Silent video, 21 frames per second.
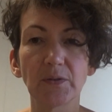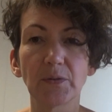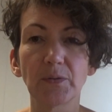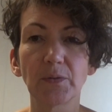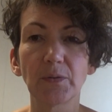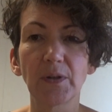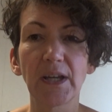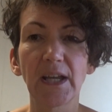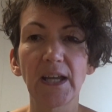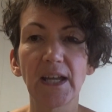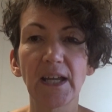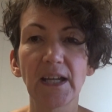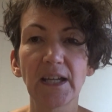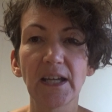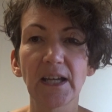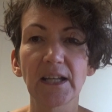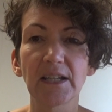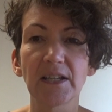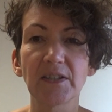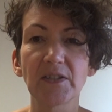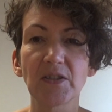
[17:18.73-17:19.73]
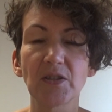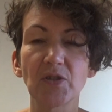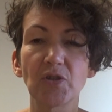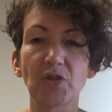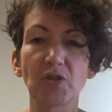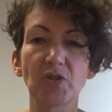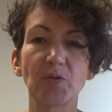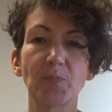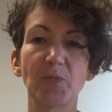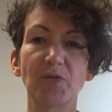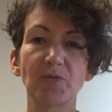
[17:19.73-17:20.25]
Okay, and it's a
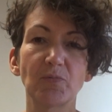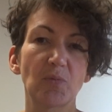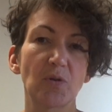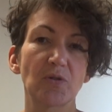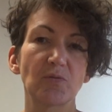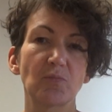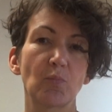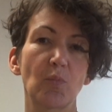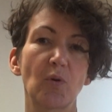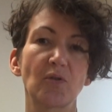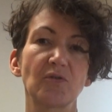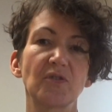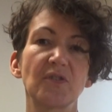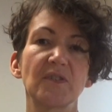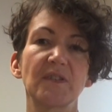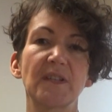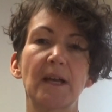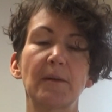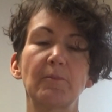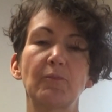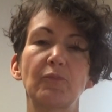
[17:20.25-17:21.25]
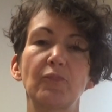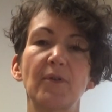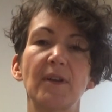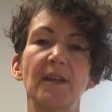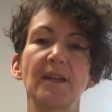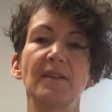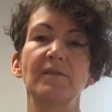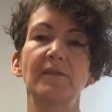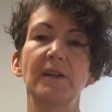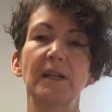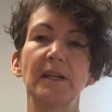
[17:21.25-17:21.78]
judgment. What does that
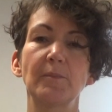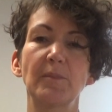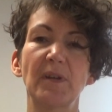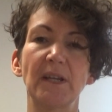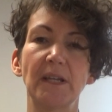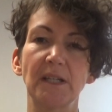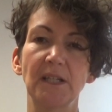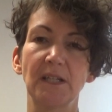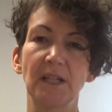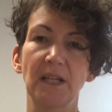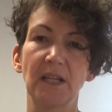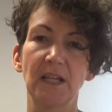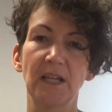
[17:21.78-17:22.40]
bravely mean?